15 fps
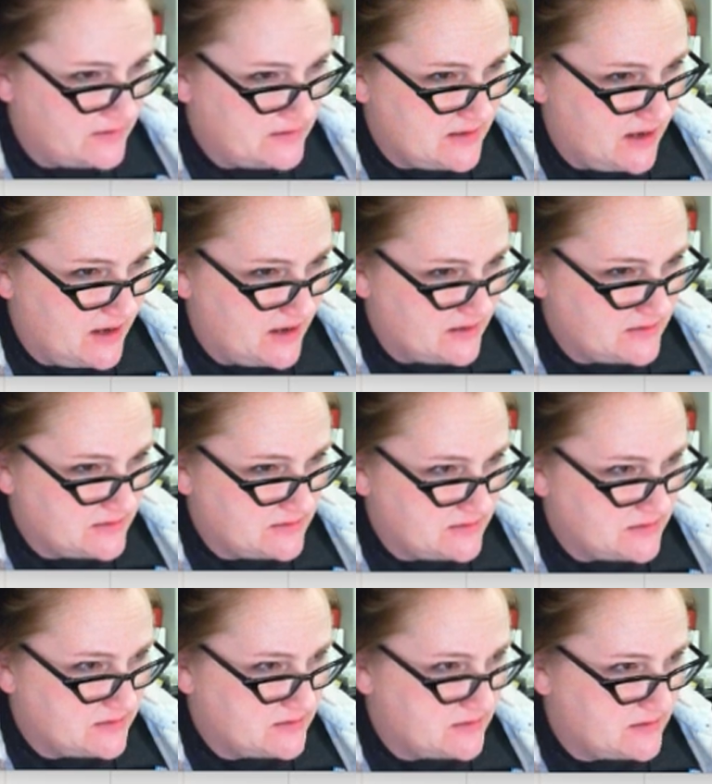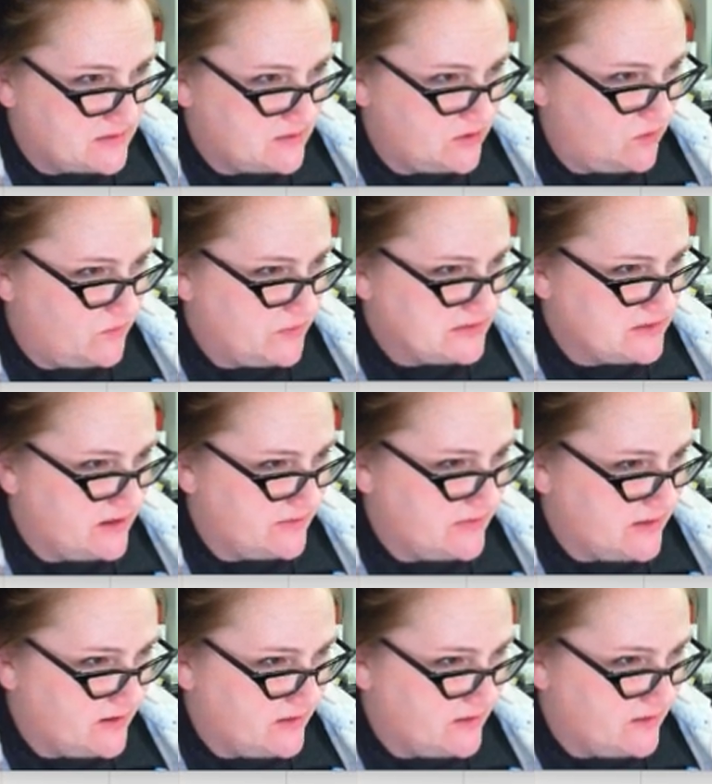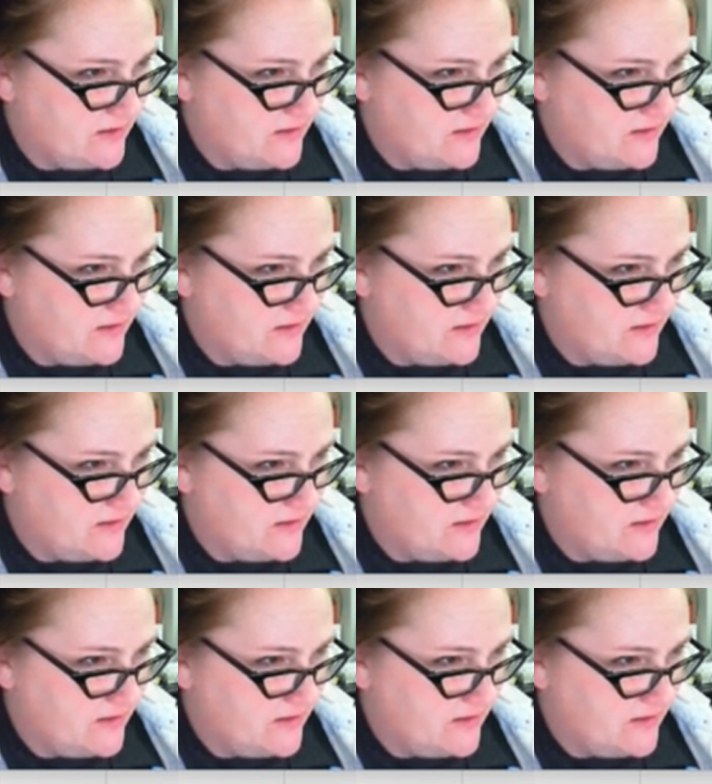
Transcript: text, nope, it's not there.